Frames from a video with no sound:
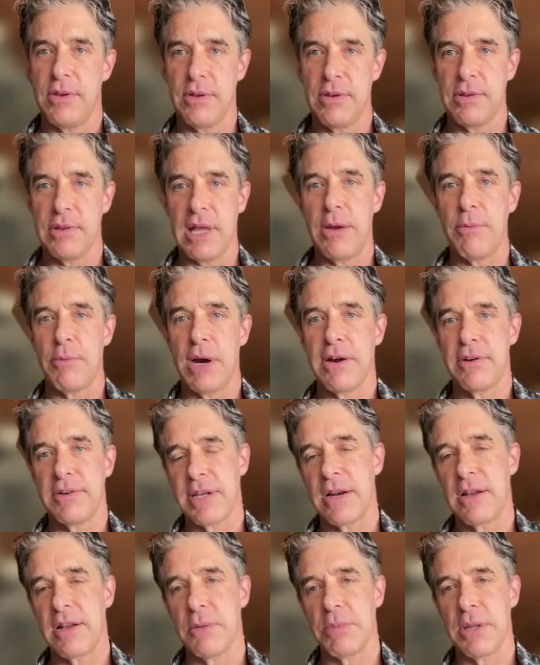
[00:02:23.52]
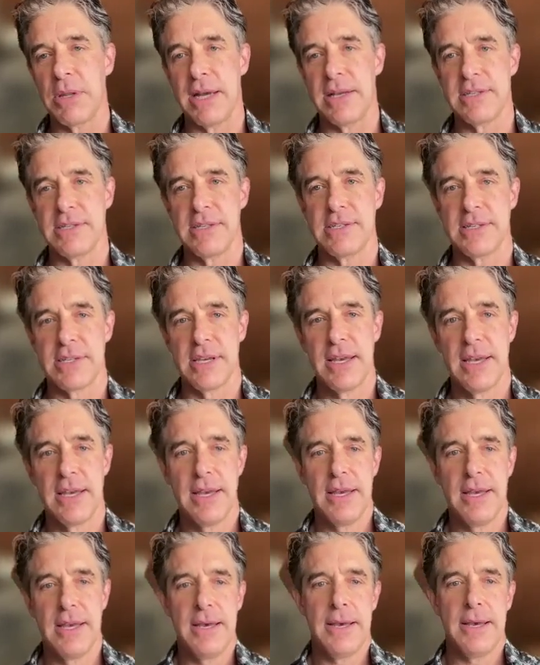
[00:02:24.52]
light wire dental appliances.
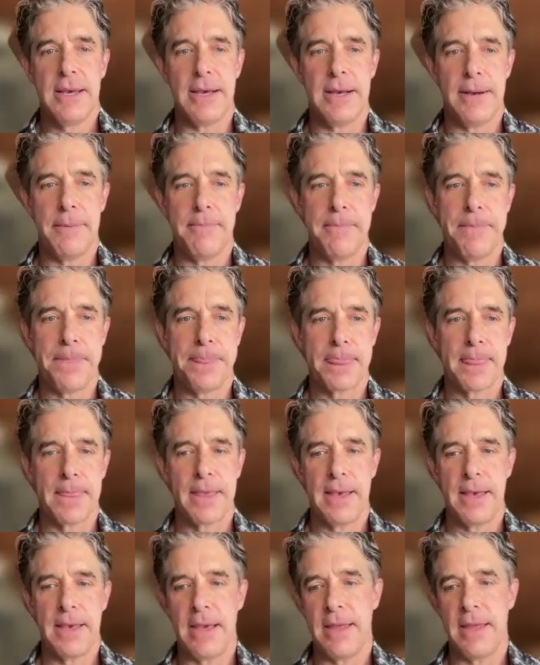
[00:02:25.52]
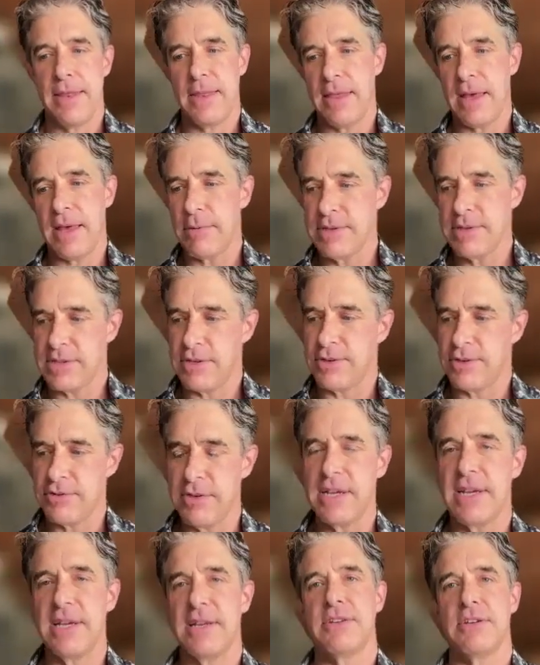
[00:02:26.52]
Um, and that was
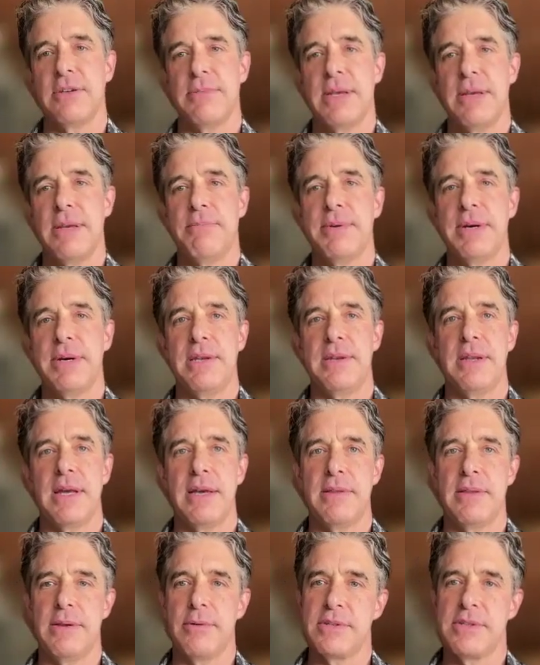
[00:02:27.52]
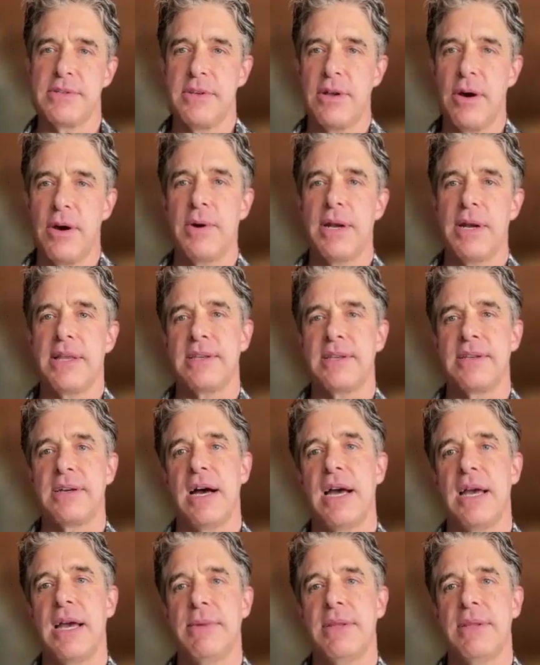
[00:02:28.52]
intriguing to me, but there was no one at the
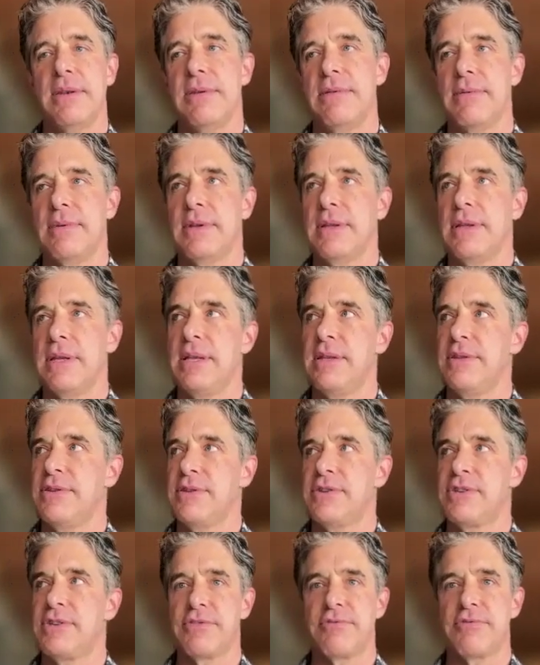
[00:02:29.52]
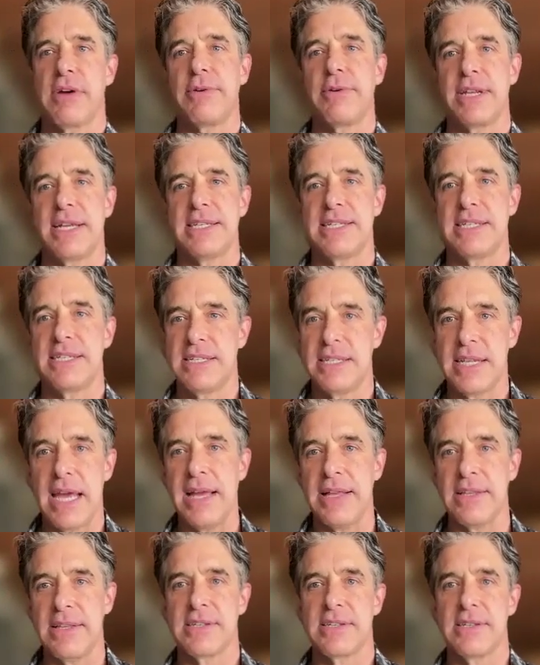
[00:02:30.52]
time in surrounding
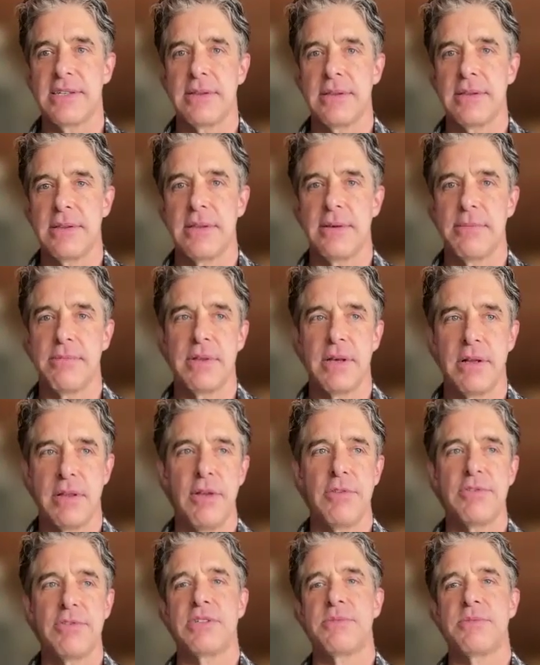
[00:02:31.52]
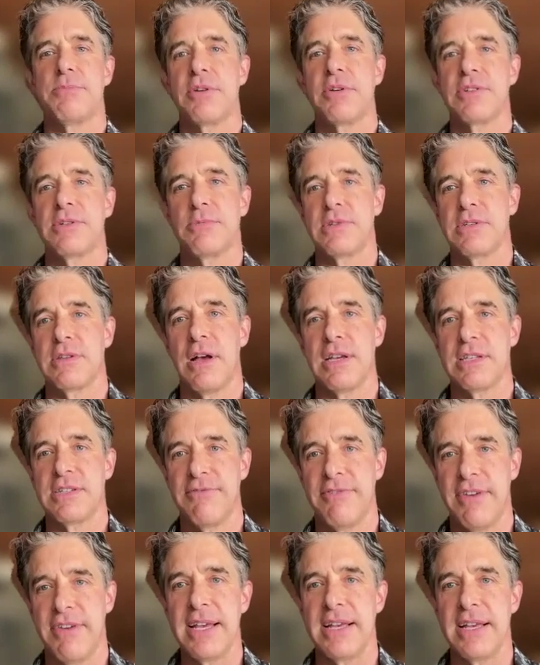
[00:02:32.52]
states. The closest person was Las
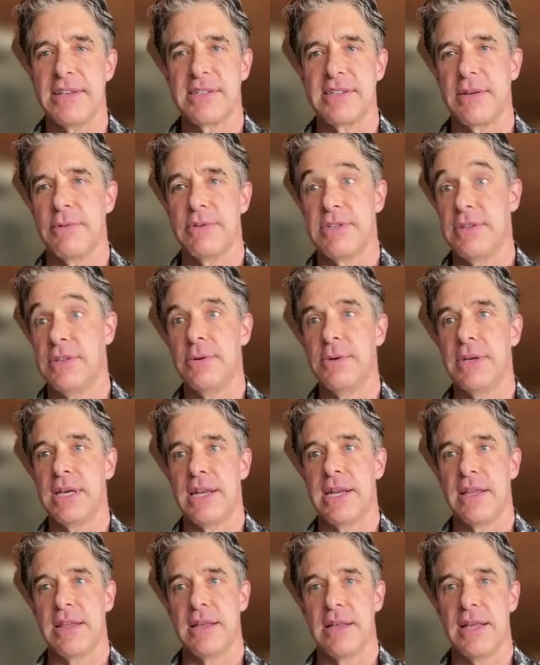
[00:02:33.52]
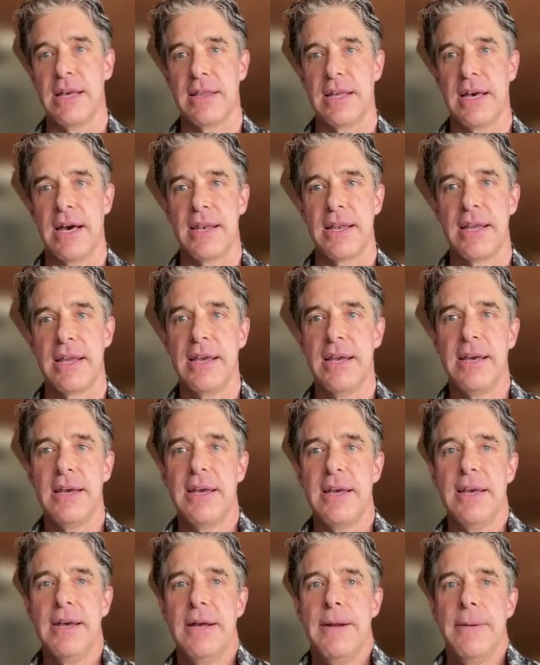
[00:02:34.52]
Vegas that was doing anything like that,
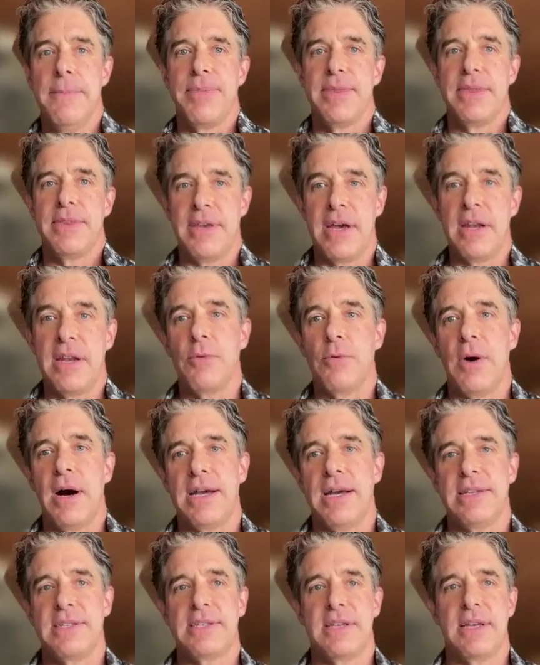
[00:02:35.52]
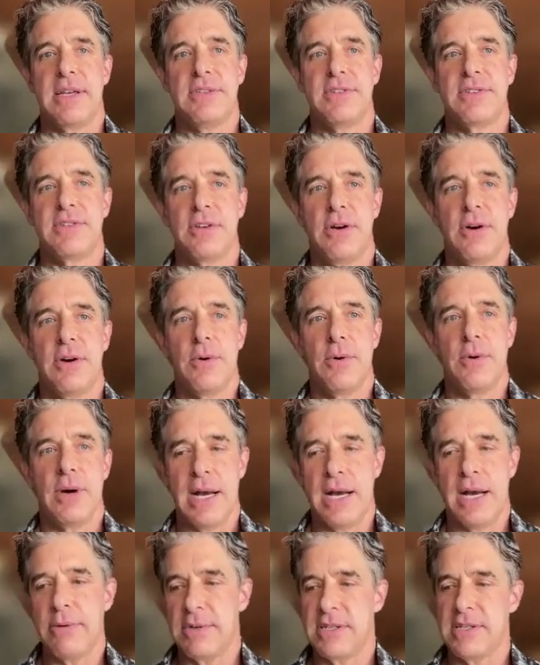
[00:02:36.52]
dental wise. And so
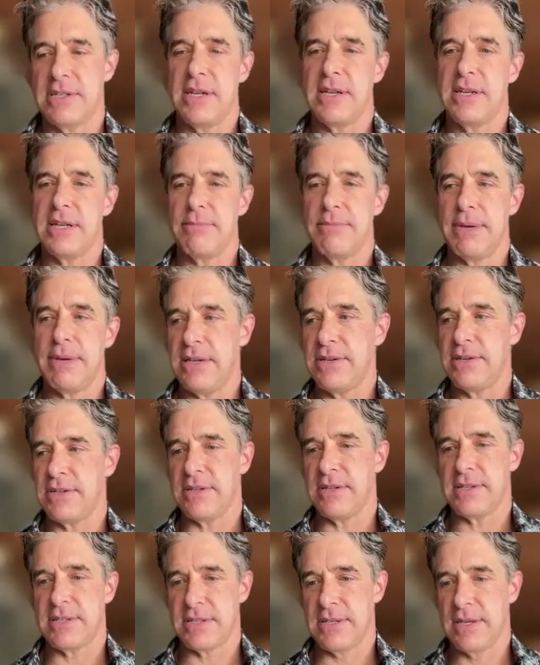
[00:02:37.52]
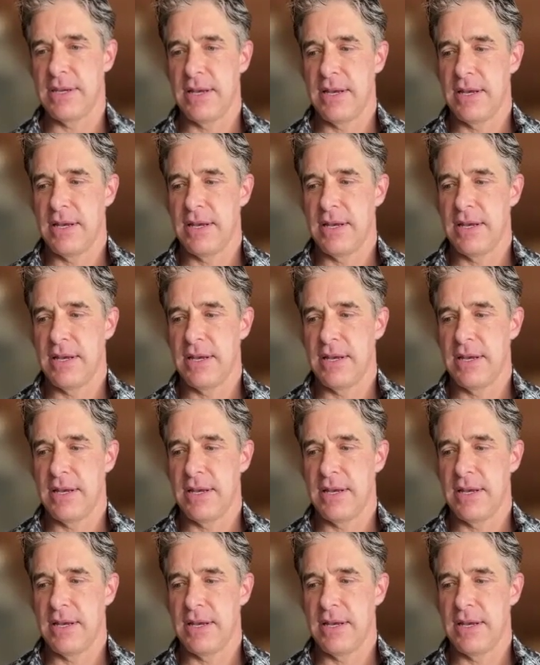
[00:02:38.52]
I was sending patients